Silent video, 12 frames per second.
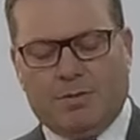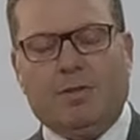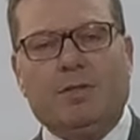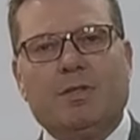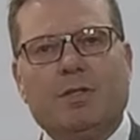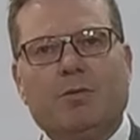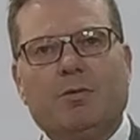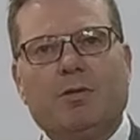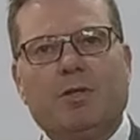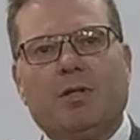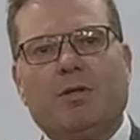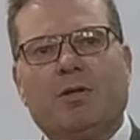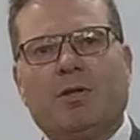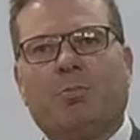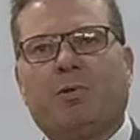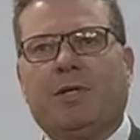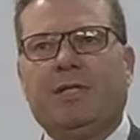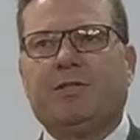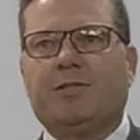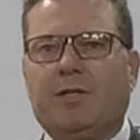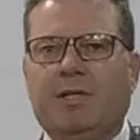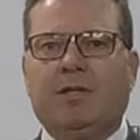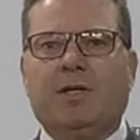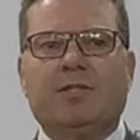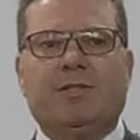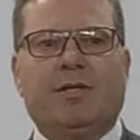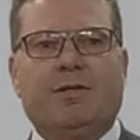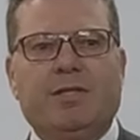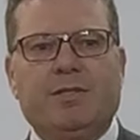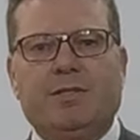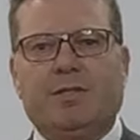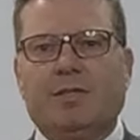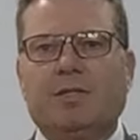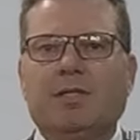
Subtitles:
The police in those areas